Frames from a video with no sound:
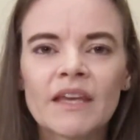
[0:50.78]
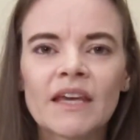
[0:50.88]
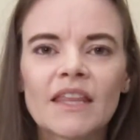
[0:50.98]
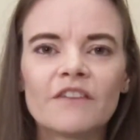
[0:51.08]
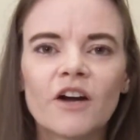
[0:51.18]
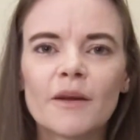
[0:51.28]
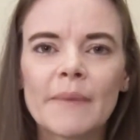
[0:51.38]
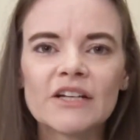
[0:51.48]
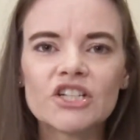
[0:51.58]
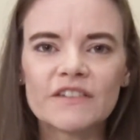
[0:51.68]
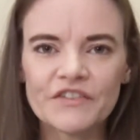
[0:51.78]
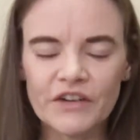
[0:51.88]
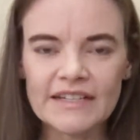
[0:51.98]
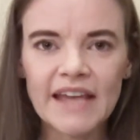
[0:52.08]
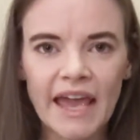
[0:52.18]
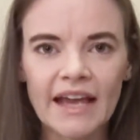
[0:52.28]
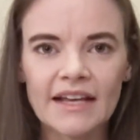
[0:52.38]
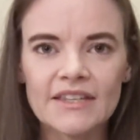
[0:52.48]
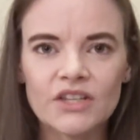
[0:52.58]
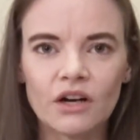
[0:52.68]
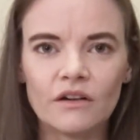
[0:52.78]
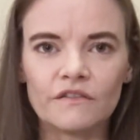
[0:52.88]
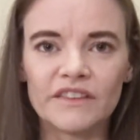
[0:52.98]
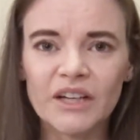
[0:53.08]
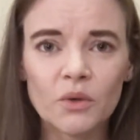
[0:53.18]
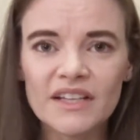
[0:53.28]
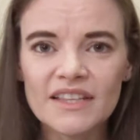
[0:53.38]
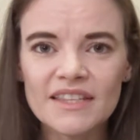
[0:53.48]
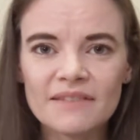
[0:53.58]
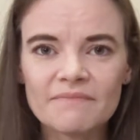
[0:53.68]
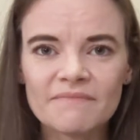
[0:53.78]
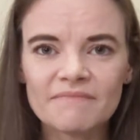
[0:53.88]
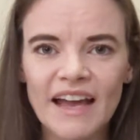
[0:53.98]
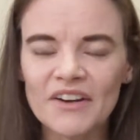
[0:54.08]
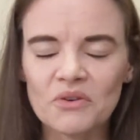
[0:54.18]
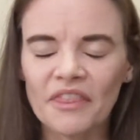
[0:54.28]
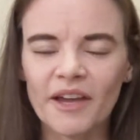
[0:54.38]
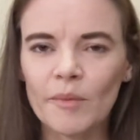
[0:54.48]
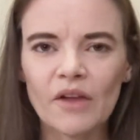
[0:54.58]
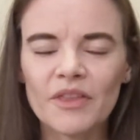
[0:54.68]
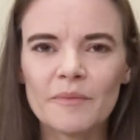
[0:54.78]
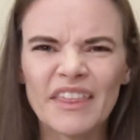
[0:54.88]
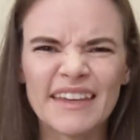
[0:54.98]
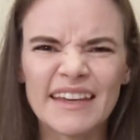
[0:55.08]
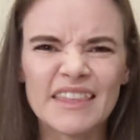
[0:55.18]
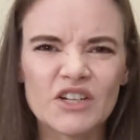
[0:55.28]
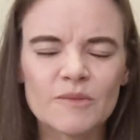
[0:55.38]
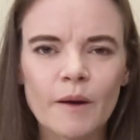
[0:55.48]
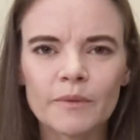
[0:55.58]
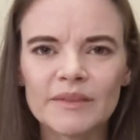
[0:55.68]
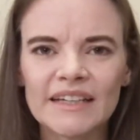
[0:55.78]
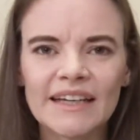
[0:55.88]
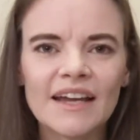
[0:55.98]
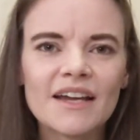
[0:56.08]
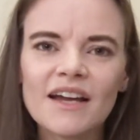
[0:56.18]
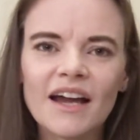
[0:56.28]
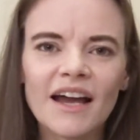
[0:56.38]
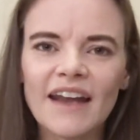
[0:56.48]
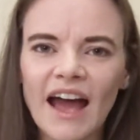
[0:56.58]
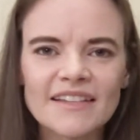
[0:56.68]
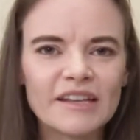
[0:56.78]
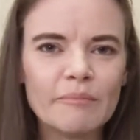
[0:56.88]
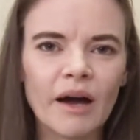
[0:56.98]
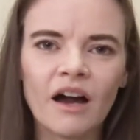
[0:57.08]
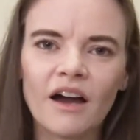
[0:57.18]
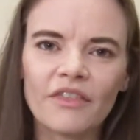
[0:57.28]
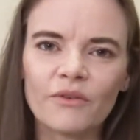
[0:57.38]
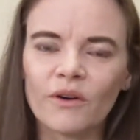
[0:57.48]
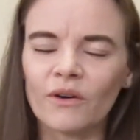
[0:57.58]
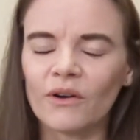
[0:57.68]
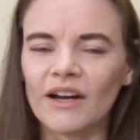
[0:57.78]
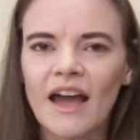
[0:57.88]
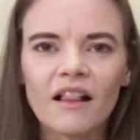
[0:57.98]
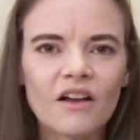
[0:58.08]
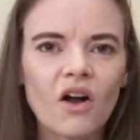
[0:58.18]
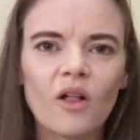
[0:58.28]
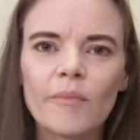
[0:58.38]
They've got a bunch of different tanks of liquids. I know nothing about them. I think there's probably an acid bath or an alcohol